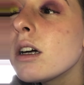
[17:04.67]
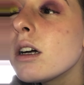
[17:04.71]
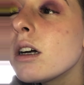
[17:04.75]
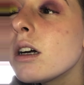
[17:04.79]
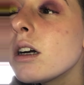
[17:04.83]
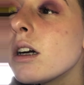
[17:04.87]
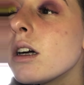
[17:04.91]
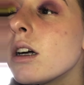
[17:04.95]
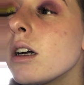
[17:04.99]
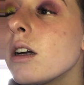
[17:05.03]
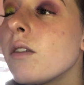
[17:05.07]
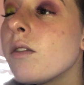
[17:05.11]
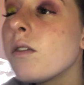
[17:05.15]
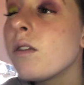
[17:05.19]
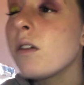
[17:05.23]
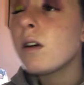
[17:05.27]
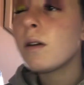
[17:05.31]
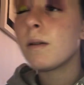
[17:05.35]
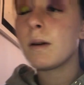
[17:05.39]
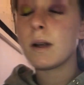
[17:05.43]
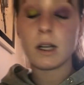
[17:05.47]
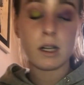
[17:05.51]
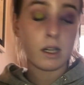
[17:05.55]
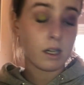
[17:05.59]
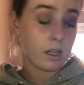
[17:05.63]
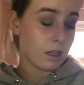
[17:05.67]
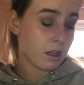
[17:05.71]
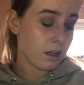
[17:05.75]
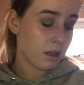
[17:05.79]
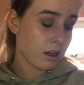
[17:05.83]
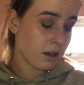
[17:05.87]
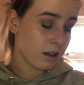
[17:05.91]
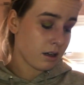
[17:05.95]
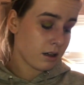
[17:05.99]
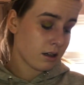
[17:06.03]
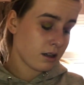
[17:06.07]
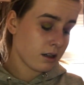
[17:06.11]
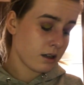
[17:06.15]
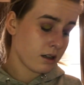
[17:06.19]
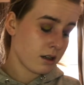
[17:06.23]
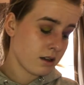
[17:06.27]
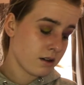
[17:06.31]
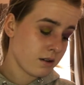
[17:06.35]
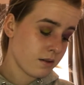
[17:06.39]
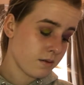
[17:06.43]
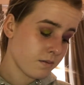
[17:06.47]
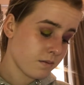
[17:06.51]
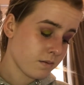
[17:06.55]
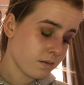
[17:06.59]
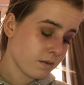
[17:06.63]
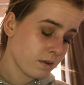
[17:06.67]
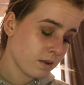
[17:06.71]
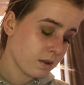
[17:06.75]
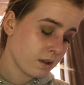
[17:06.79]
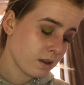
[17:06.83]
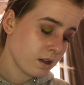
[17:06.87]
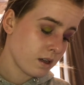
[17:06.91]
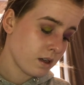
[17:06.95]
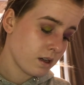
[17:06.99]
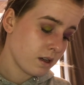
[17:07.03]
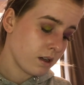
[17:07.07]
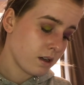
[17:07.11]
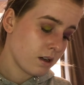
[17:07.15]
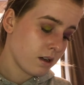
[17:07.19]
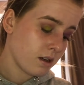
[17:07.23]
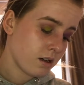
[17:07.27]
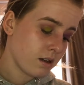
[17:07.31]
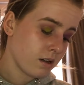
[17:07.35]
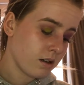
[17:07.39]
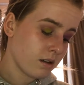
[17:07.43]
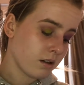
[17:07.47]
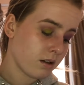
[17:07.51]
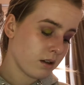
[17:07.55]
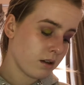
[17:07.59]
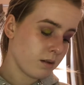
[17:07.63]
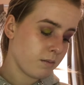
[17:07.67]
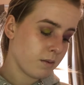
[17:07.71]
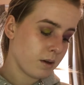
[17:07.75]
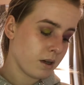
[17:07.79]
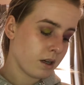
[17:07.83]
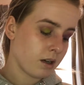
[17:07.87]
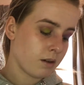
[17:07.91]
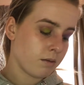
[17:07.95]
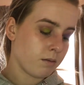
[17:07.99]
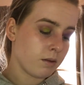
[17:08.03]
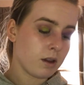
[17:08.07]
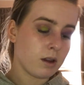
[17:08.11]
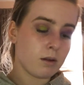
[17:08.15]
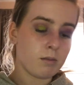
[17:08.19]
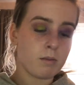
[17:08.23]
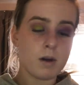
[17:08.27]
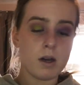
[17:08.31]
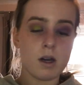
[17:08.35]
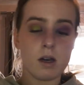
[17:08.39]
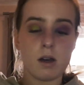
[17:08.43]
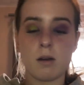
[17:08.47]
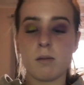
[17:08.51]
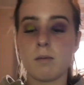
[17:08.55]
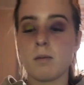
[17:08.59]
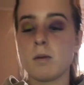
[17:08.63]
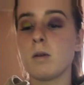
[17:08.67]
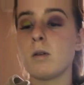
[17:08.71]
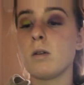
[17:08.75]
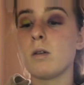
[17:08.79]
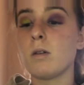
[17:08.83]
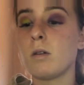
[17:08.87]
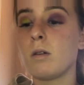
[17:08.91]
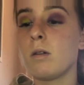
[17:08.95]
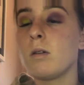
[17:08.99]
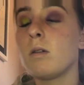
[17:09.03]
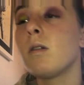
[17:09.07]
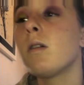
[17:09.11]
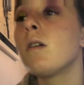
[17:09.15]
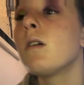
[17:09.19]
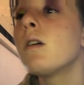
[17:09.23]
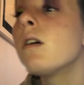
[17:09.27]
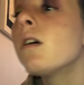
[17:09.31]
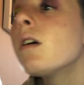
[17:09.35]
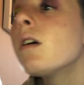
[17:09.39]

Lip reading: I've ruined it. Let's go back in with the purple.